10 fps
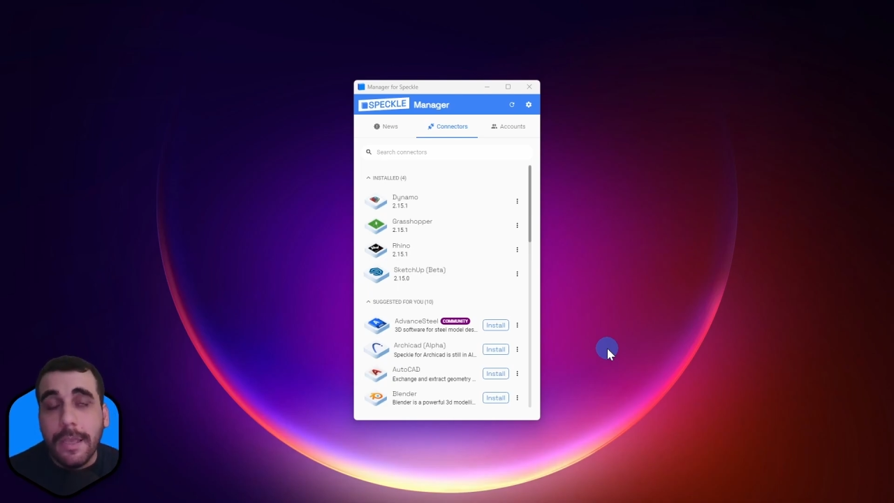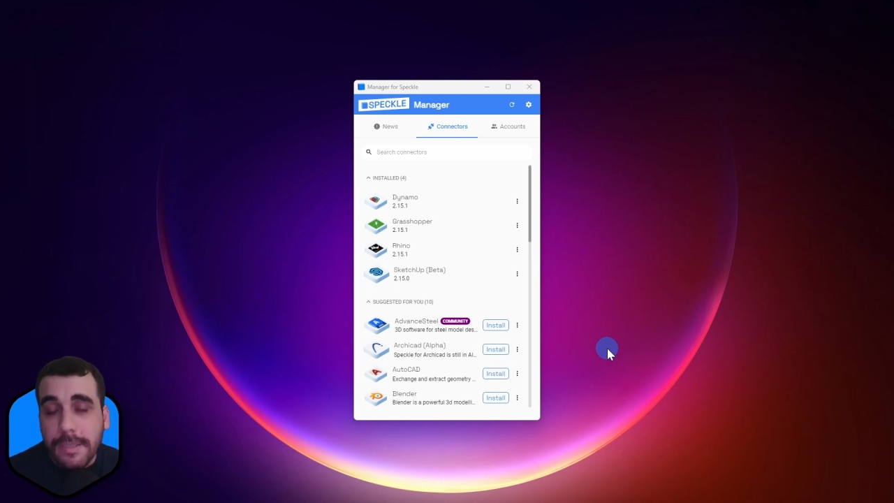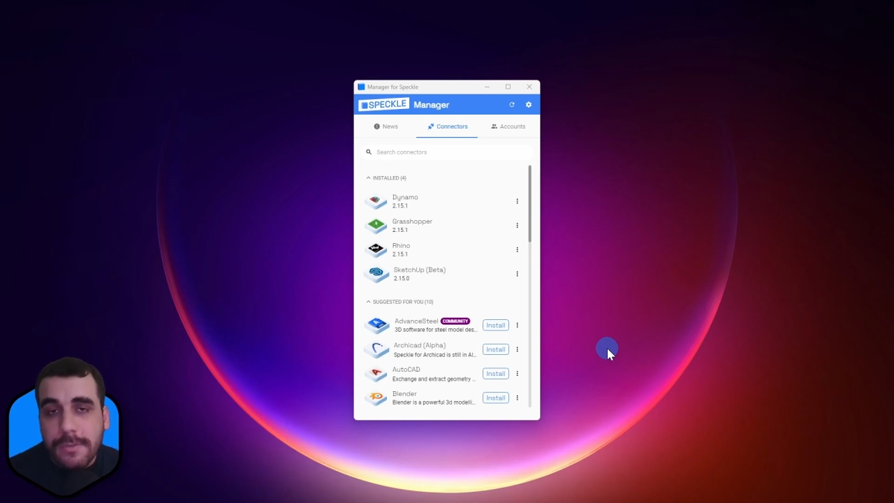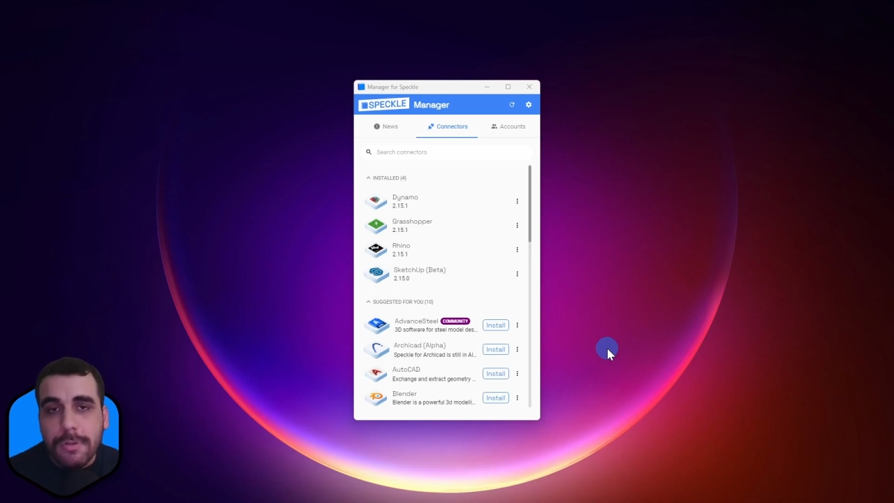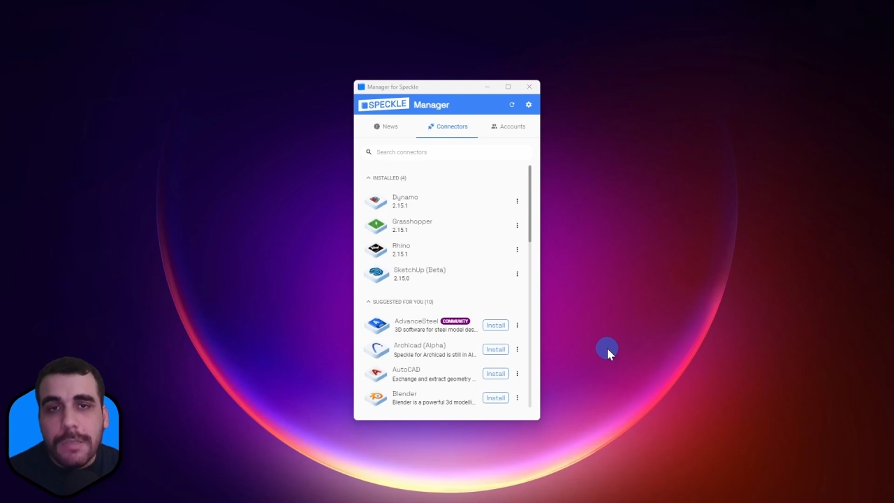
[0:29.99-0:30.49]

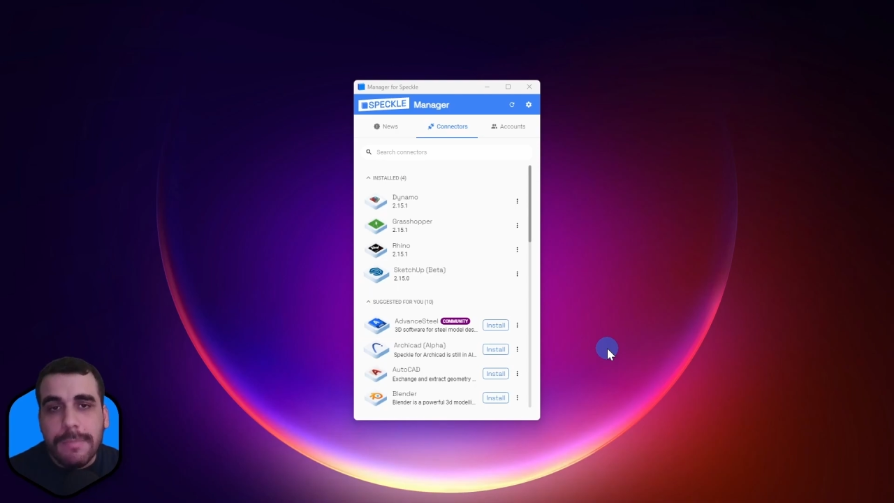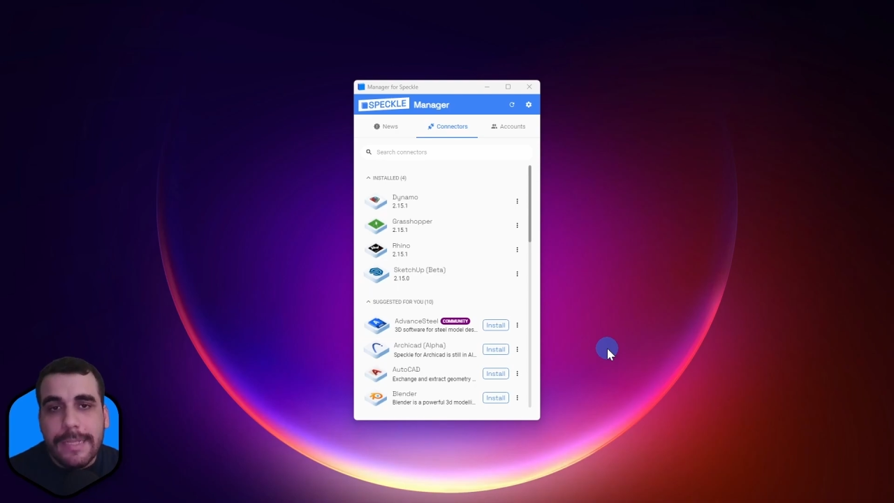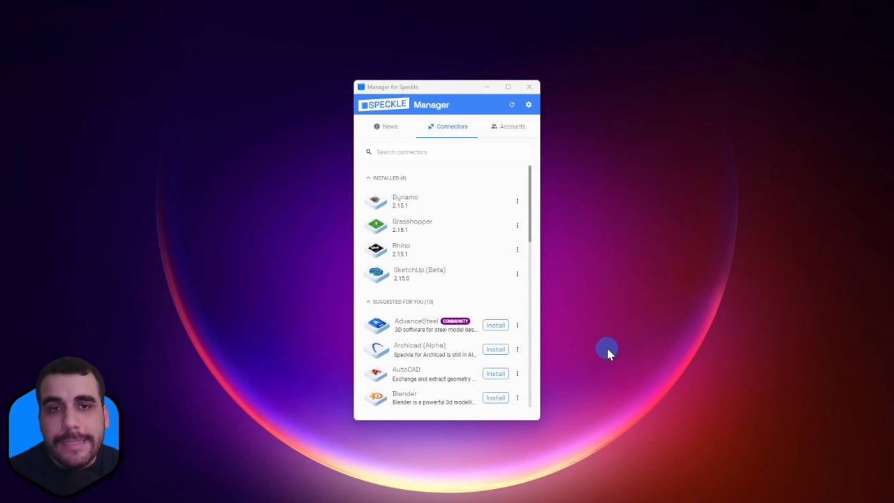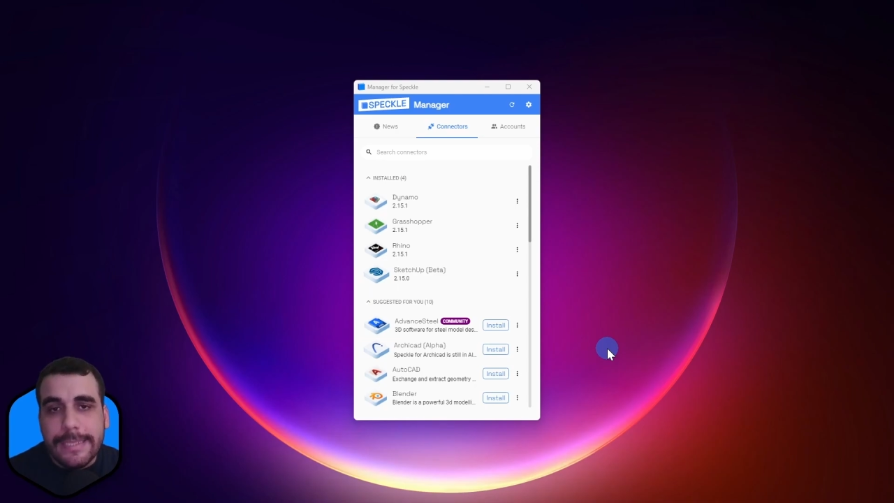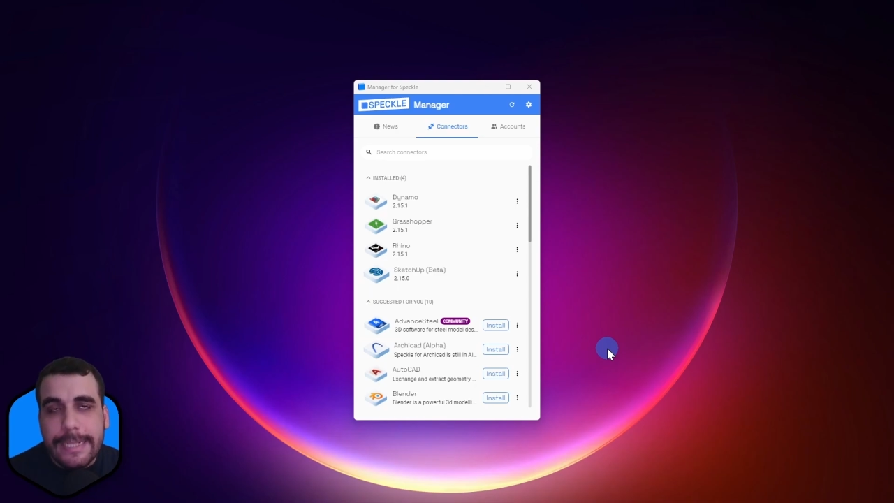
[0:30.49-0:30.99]
installing
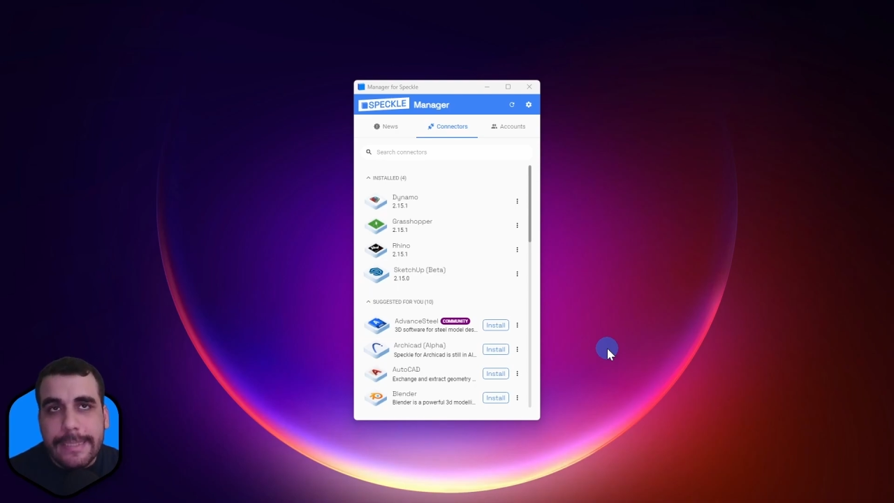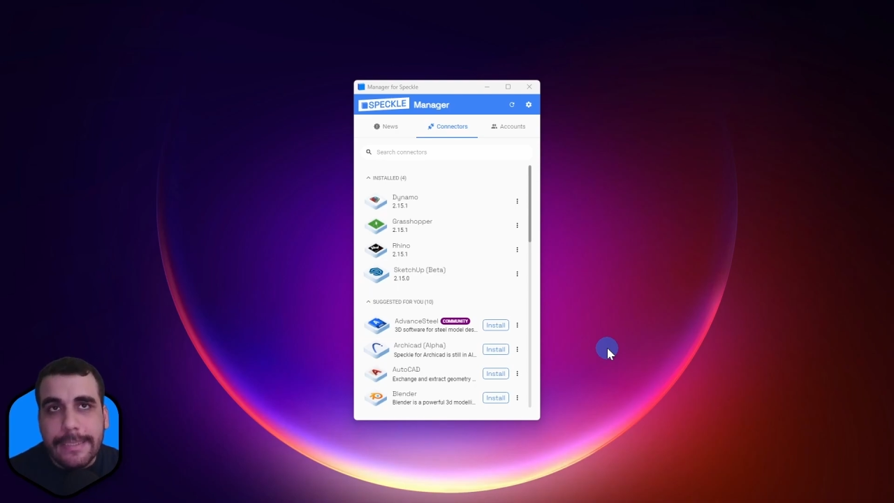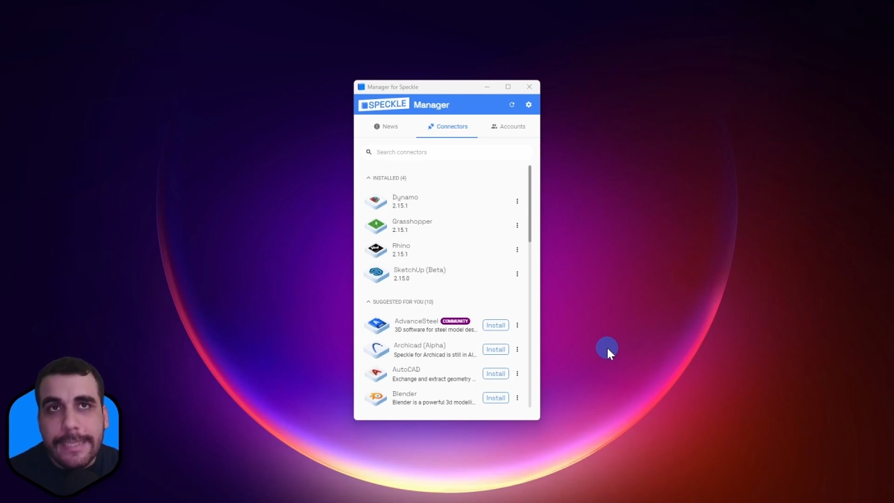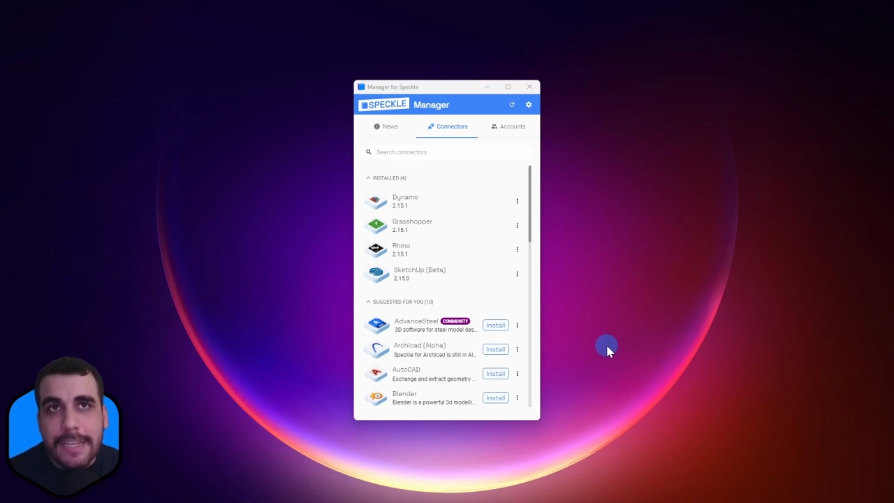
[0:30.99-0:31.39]
Blender connector is